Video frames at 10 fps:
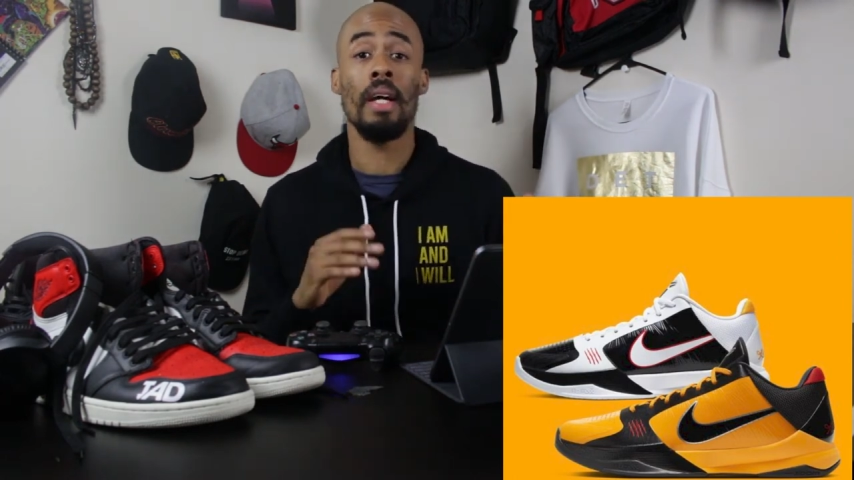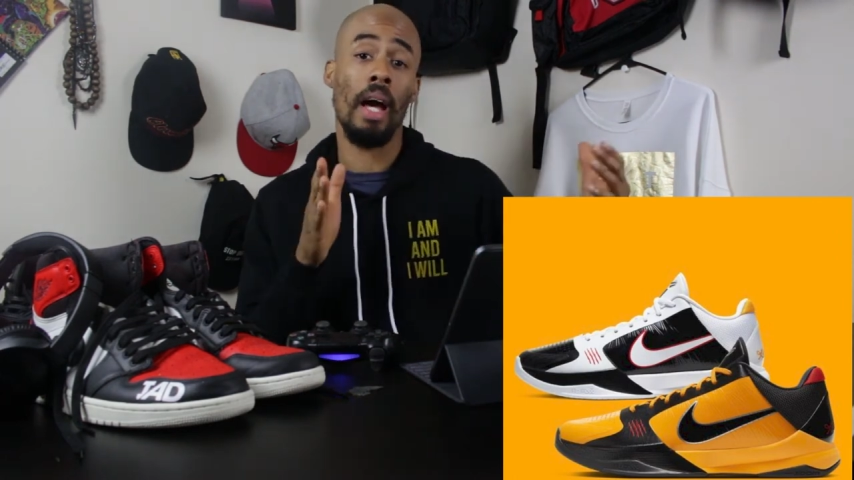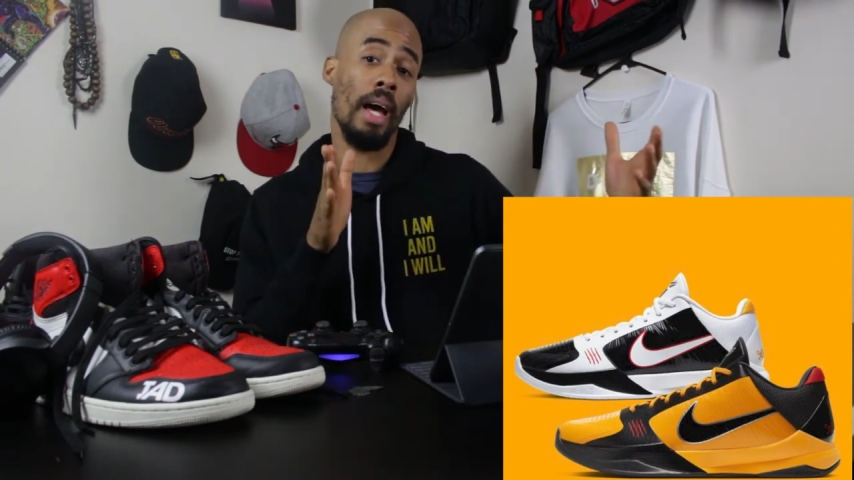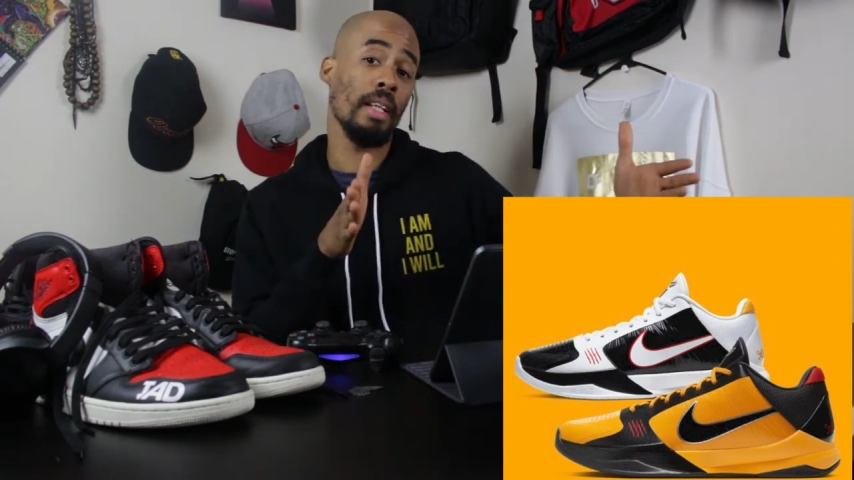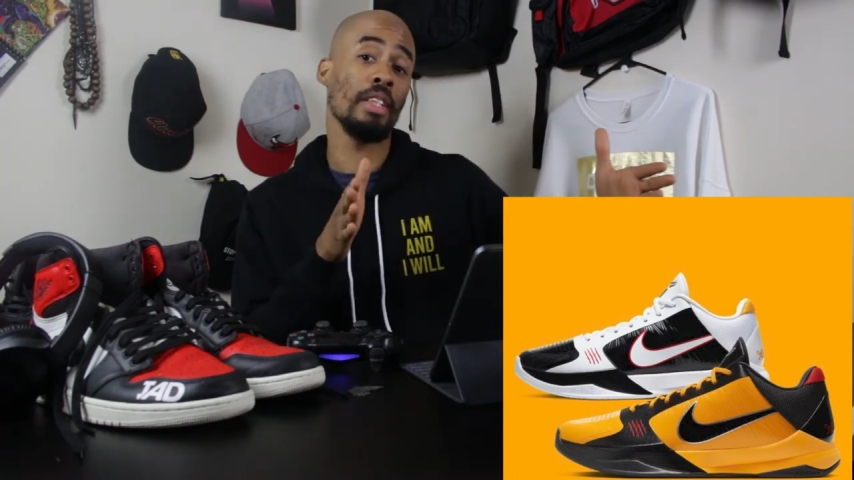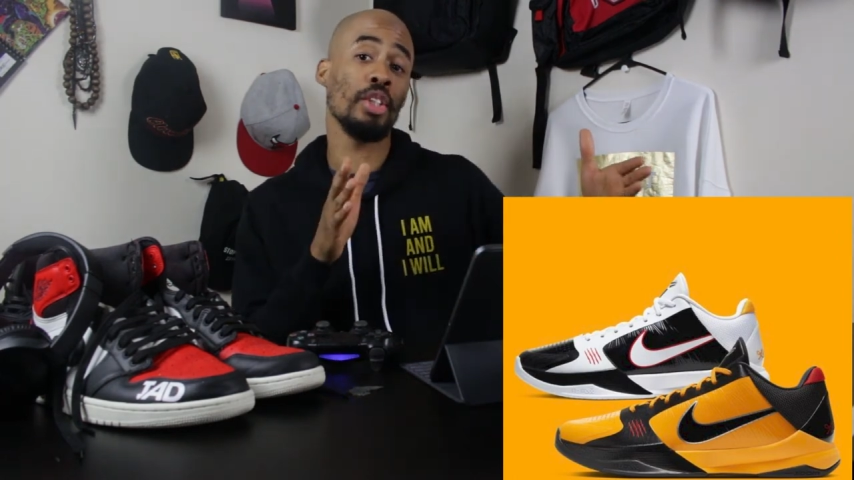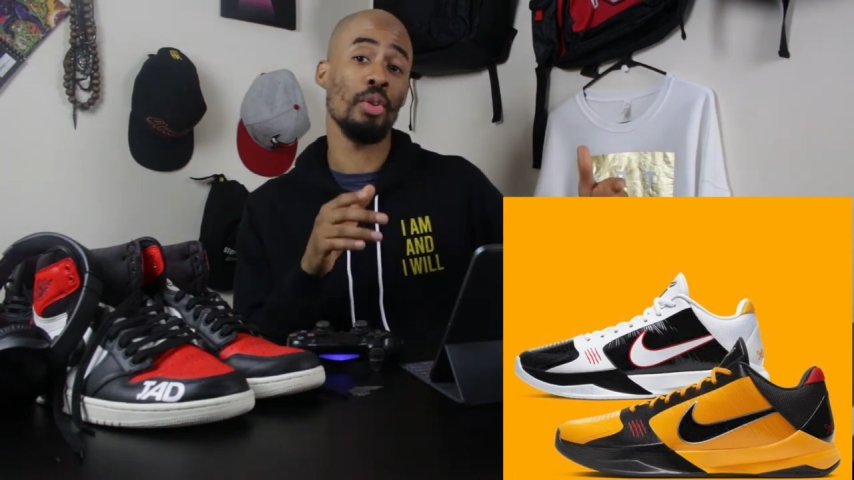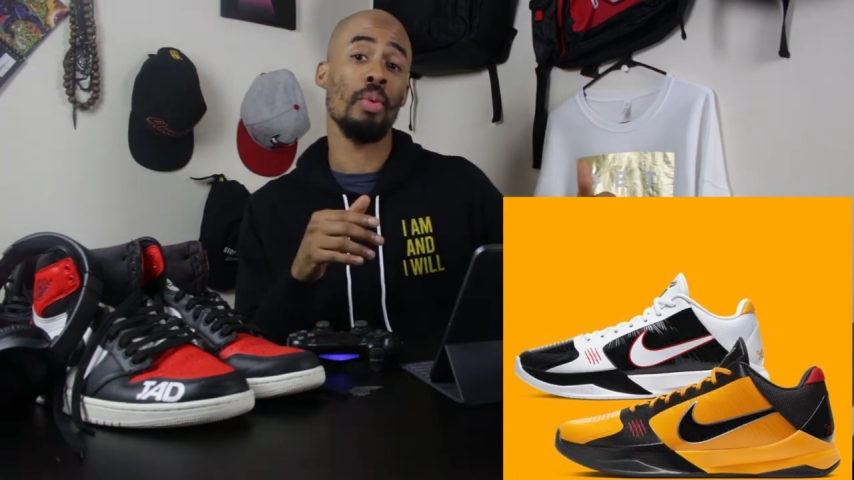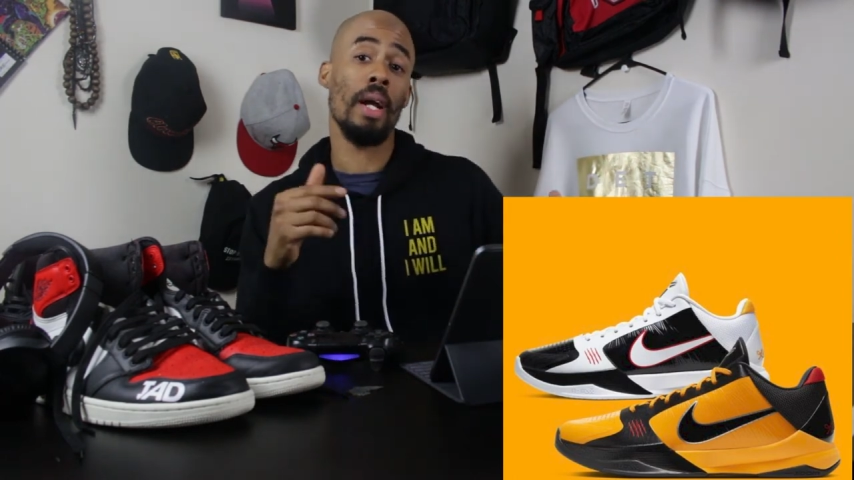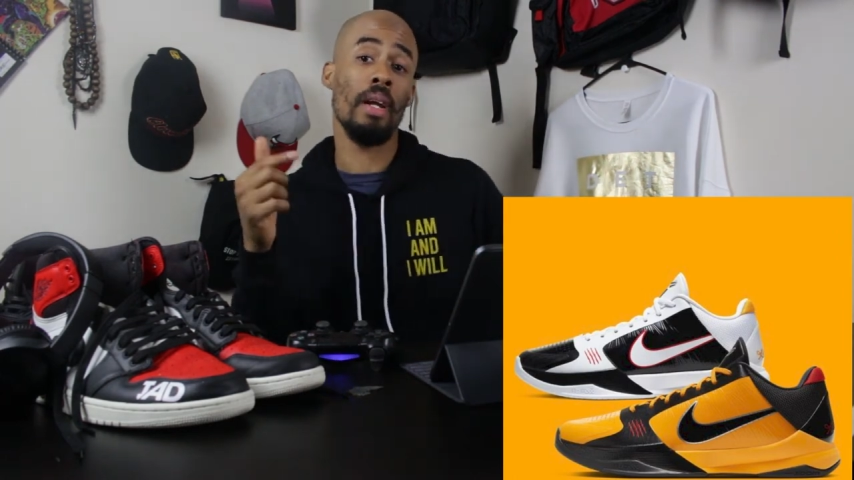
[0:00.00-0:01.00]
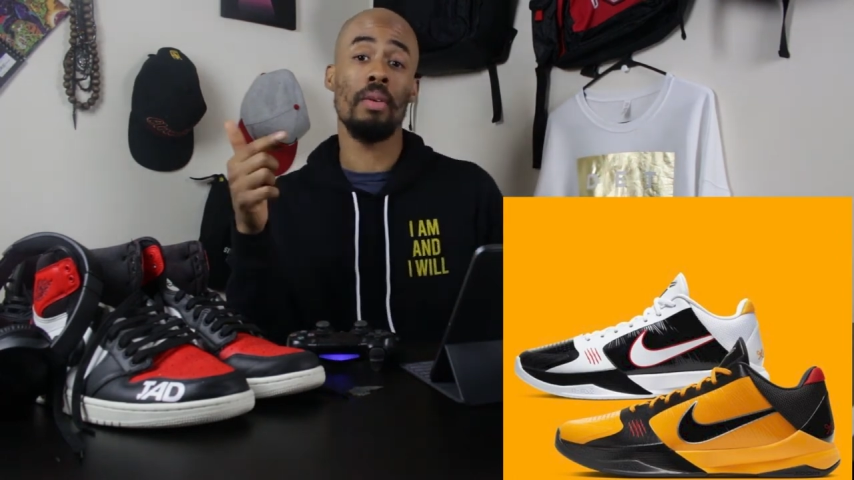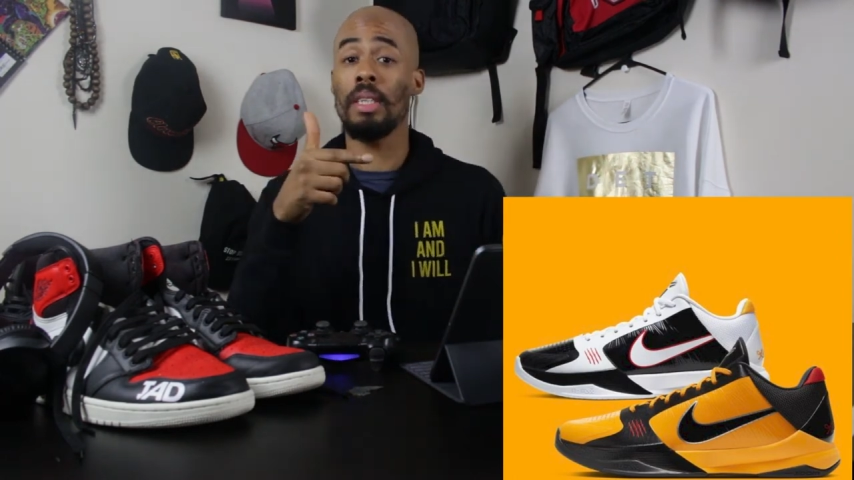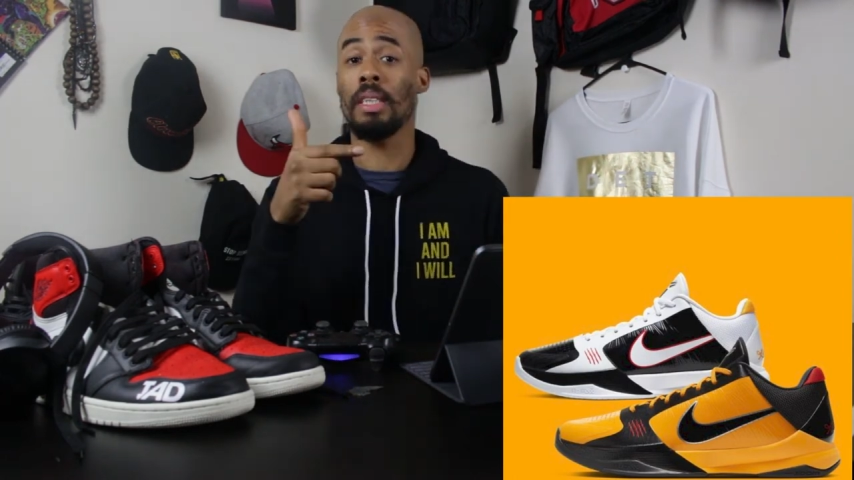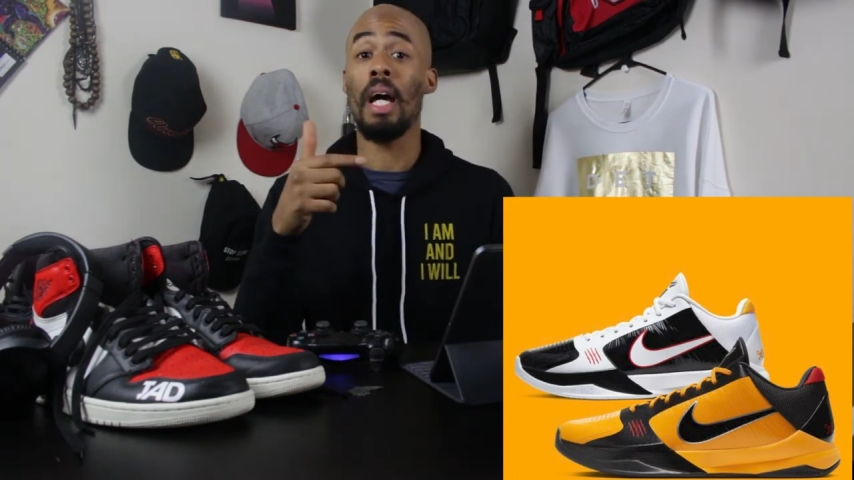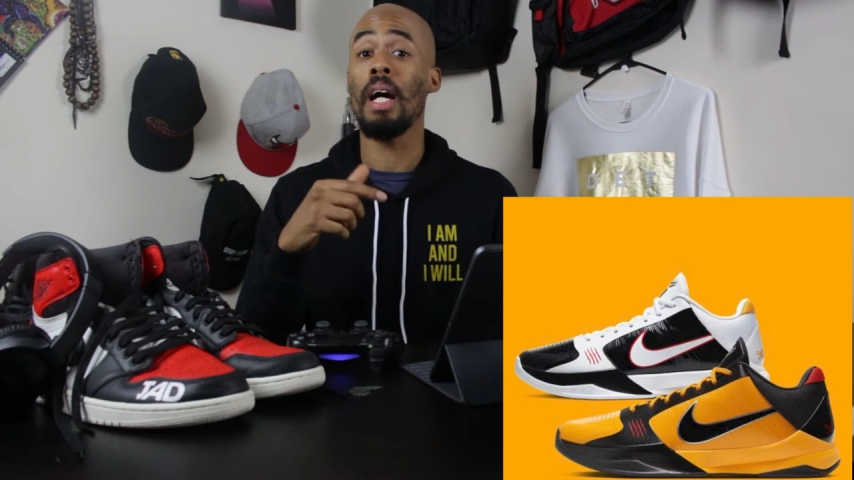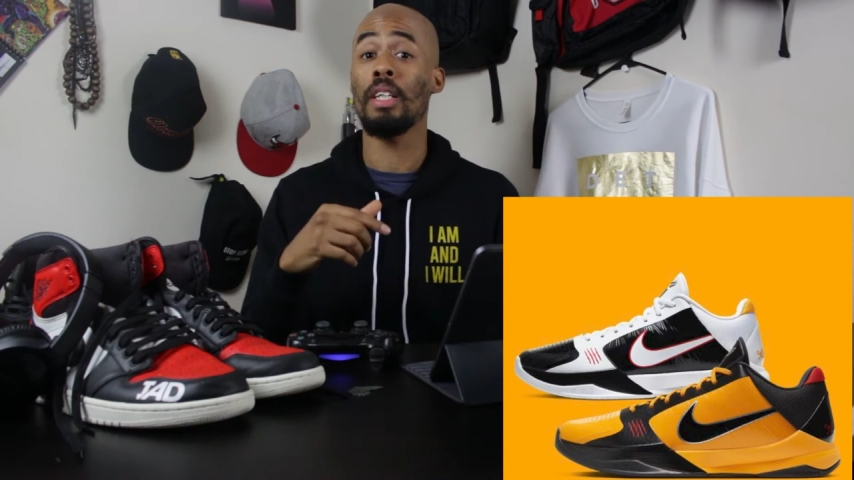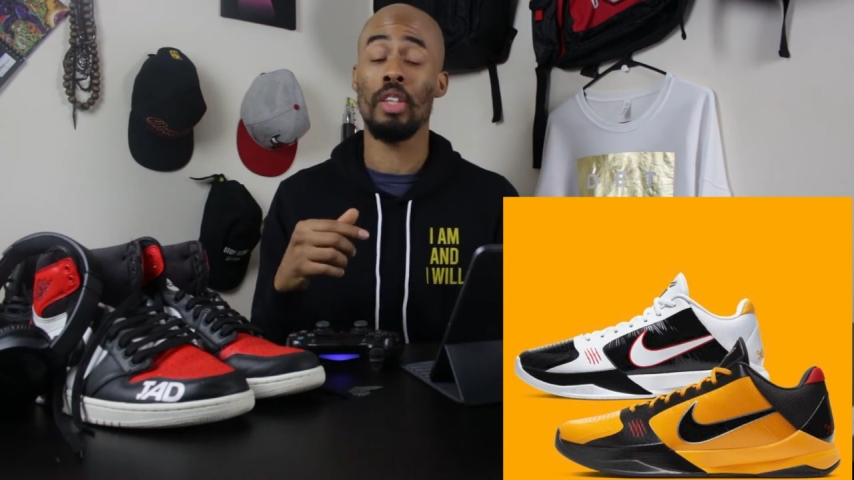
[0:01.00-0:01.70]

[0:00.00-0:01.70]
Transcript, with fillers: I had the shoe right here on the side.